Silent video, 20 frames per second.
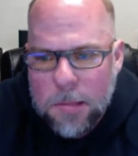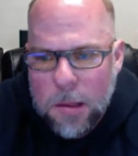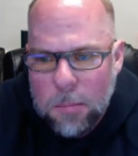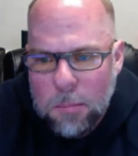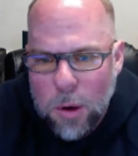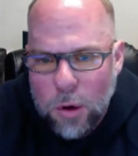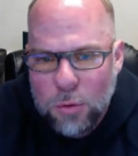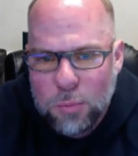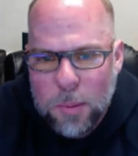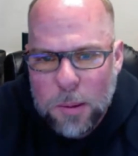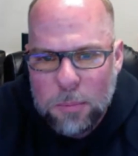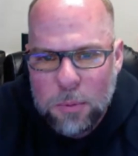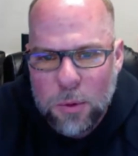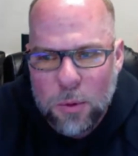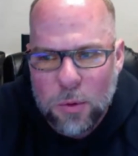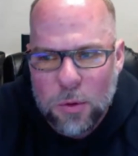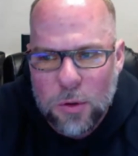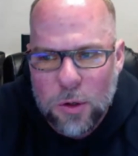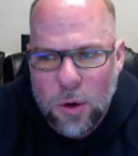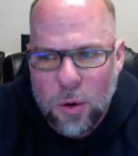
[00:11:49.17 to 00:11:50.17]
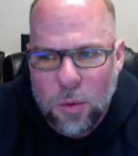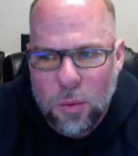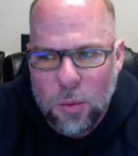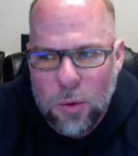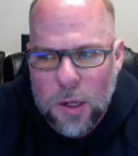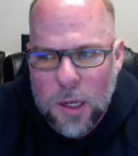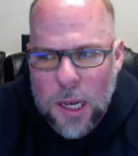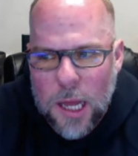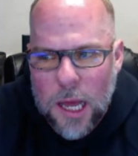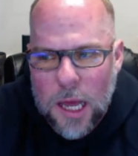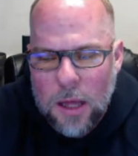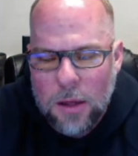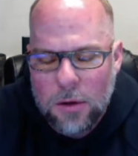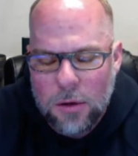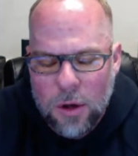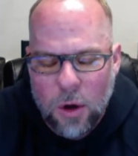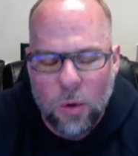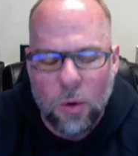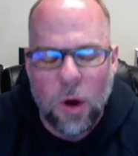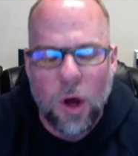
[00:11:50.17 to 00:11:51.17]
most people
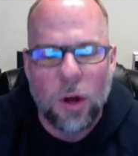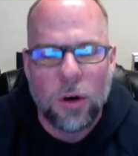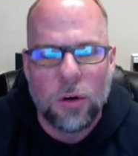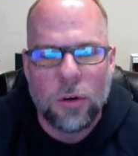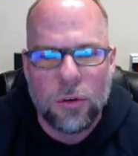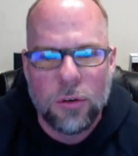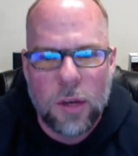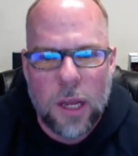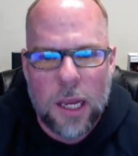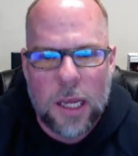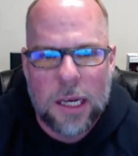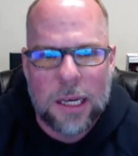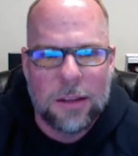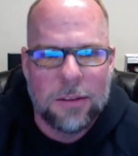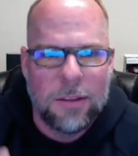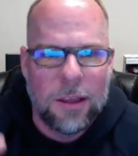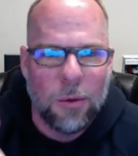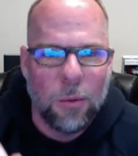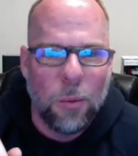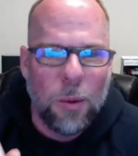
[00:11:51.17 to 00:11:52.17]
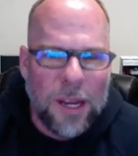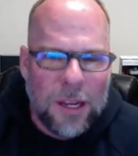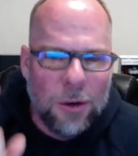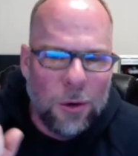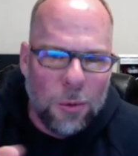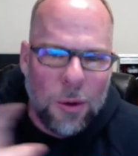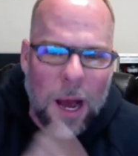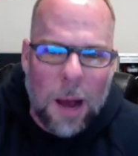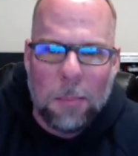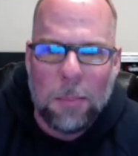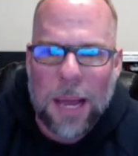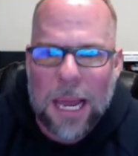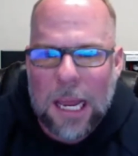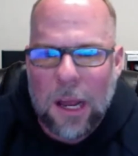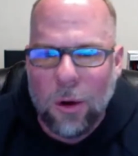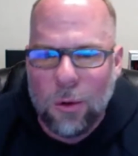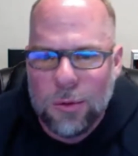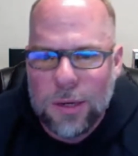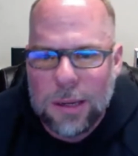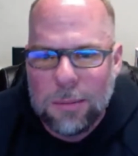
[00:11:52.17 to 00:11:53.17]
don't understand is that we do not
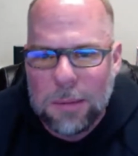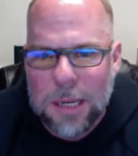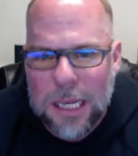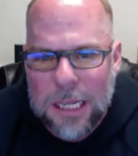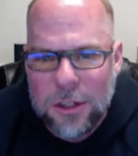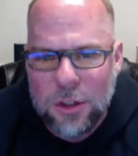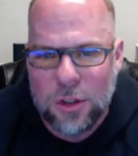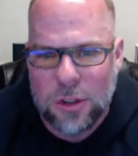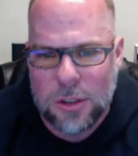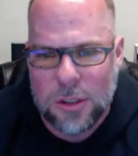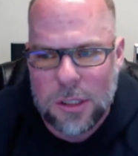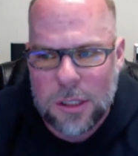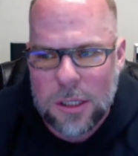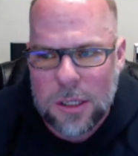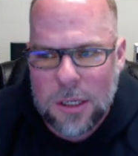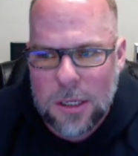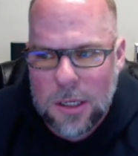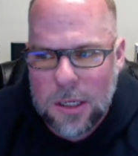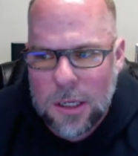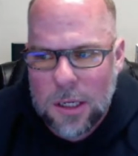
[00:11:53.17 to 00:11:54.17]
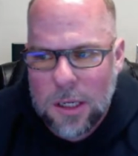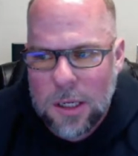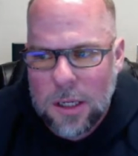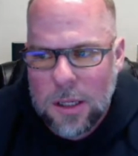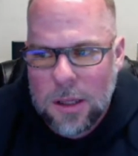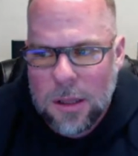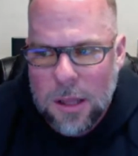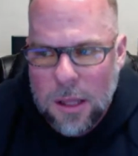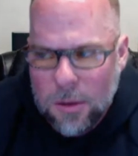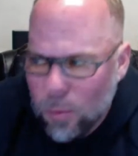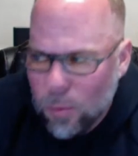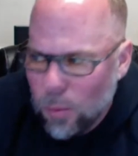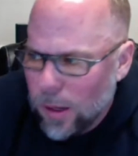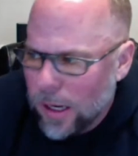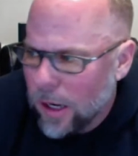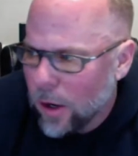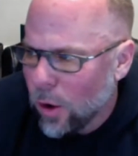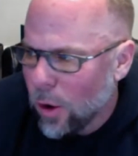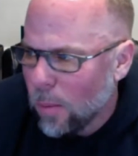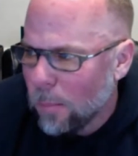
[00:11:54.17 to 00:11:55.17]
pay on demolition.
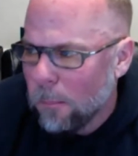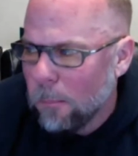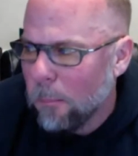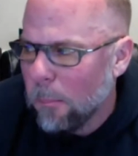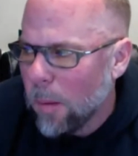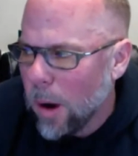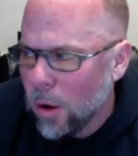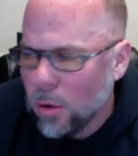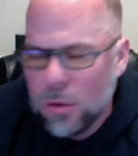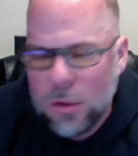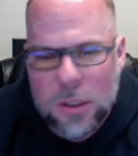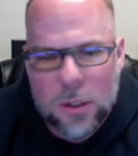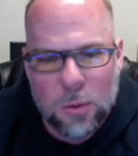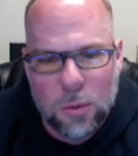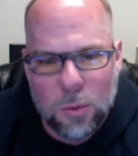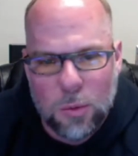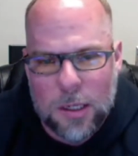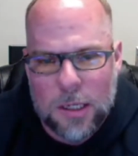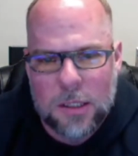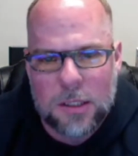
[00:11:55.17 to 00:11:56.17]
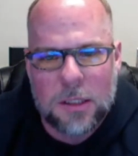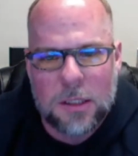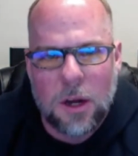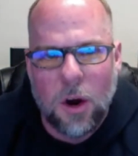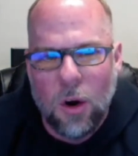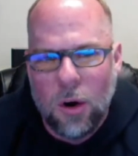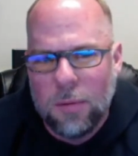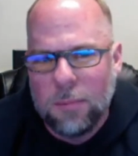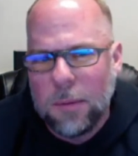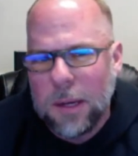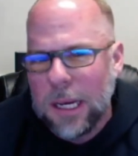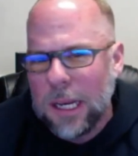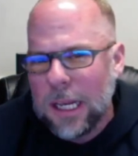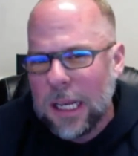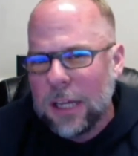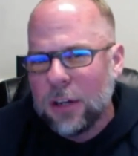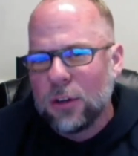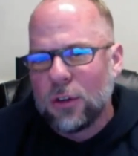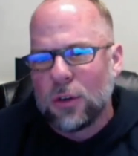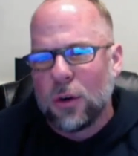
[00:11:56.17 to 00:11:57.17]
We are most at risk. Hard money
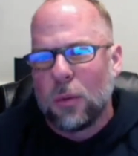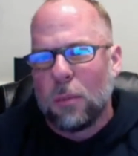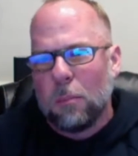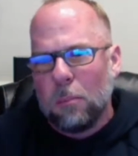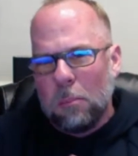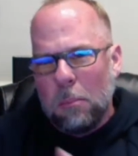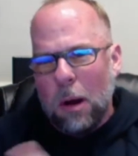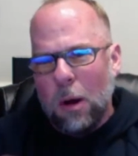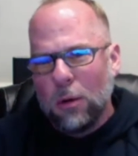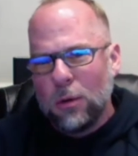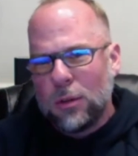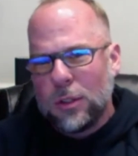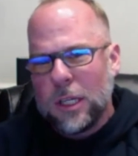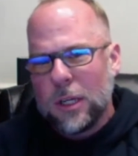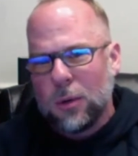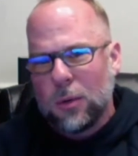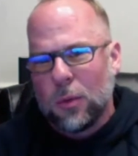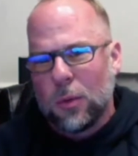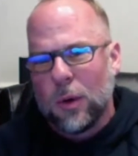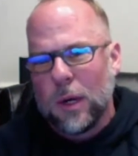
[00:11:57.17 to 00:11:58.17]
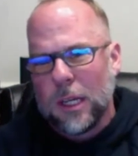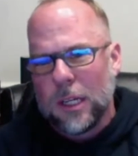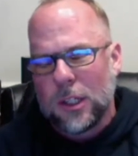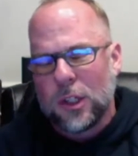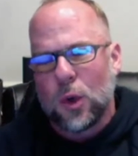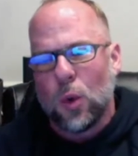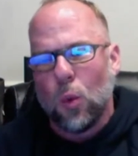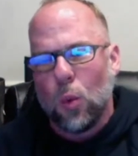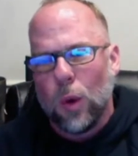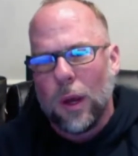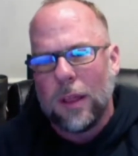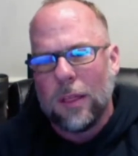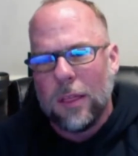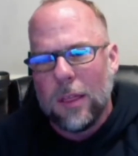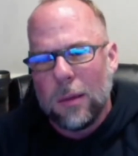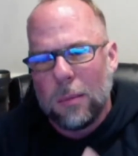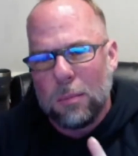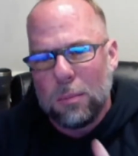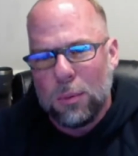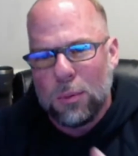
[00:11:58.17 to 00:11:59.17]
lenders are most at risk when
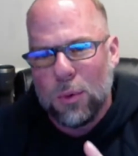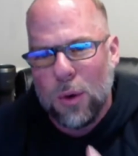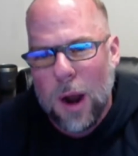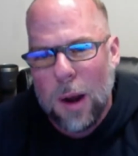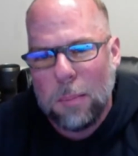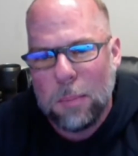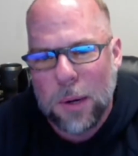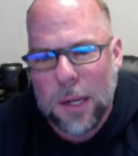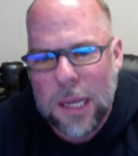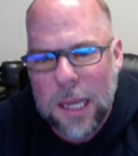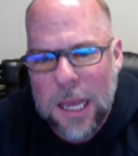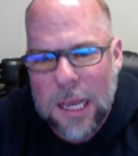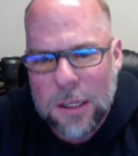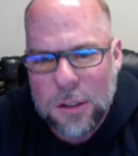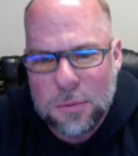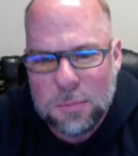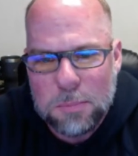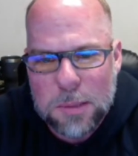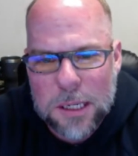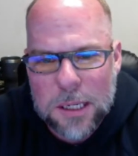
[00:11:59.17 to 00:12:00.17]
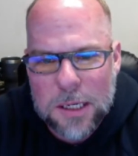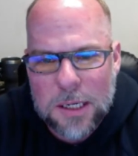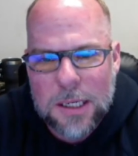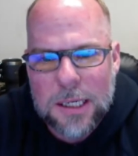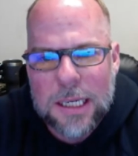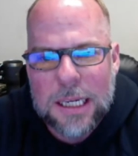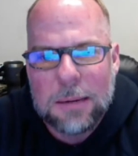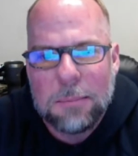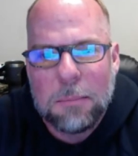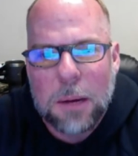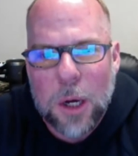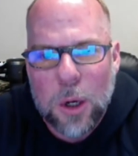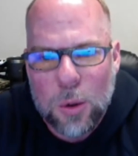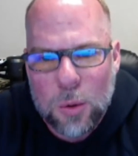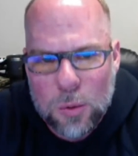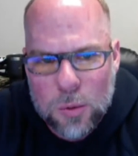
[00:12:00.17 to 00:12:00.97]
the property has been demoed.